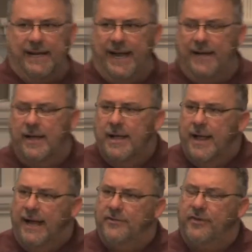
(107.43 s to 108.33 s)

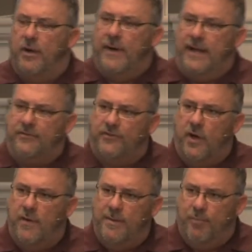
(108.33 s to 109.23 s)
And so it's
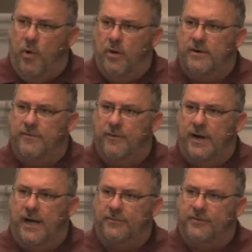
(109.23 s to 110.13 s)
so important
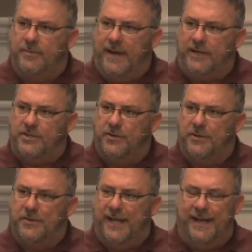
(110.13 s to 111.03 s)
for us to make
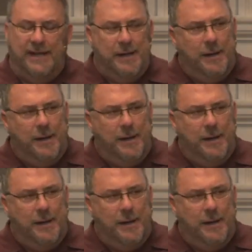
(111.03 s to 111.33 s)
sure that